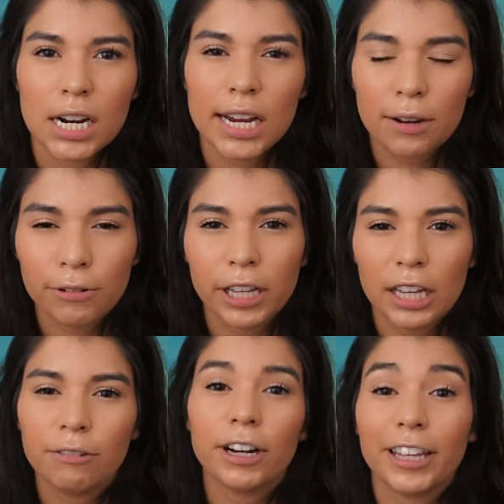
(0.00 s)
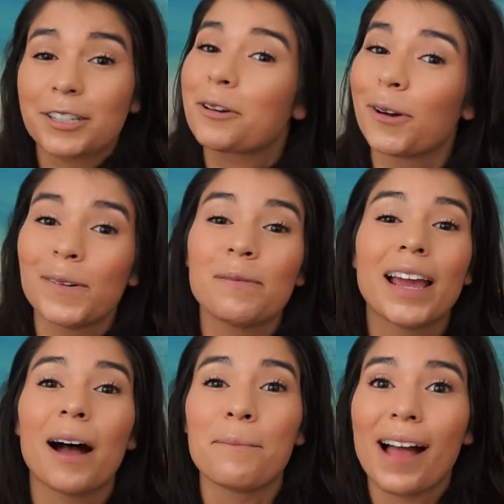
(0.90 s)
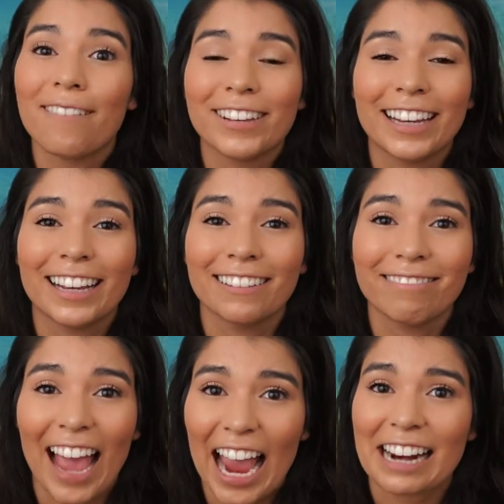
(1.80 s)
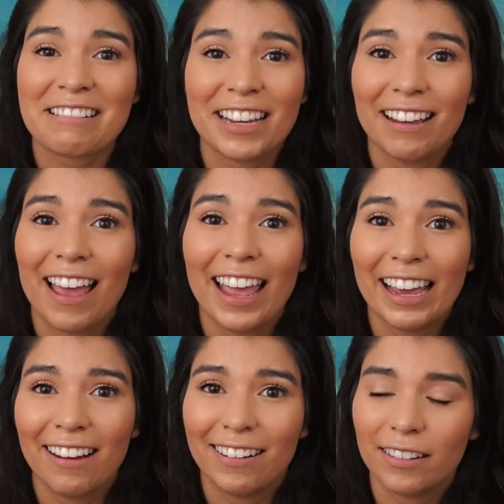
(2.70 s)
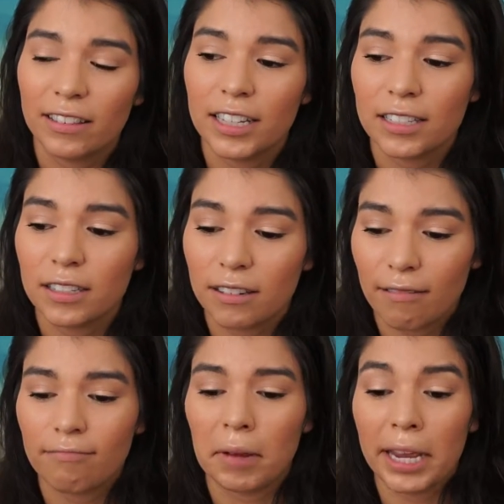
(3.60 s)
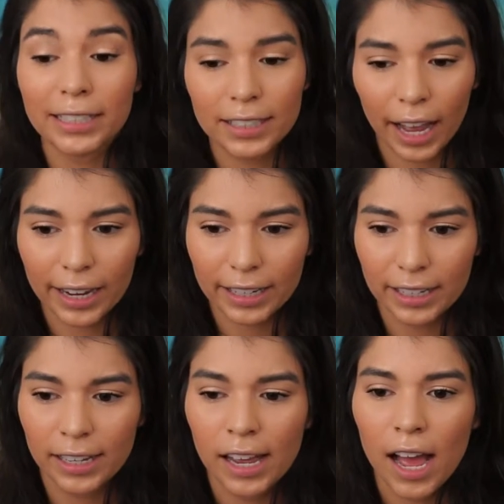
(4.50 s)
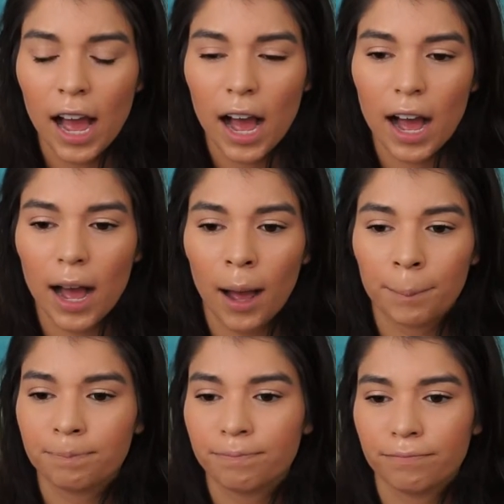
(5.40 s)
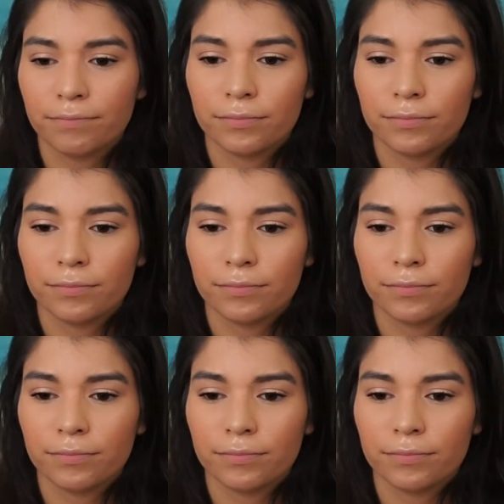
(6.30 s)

it really screwed me up having acne and this anxiety. I'm